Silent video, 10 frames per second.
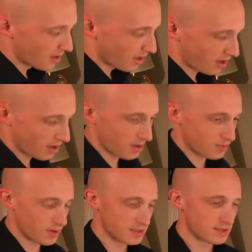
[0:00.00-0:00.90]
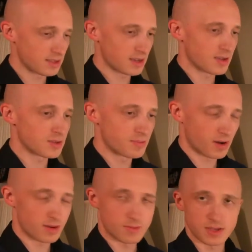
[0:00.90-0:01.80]
And why is he saying it? Because
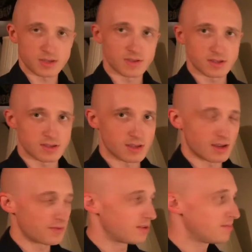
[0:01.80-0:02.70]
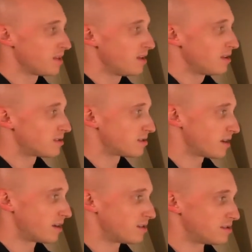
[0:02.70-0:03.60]
Bart, mischievous as ever,
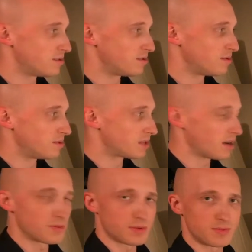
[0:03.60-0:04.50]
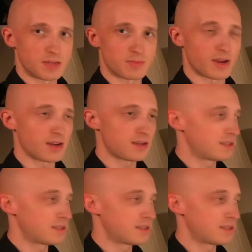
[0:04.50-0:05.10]
decides to do his terrible mean prank.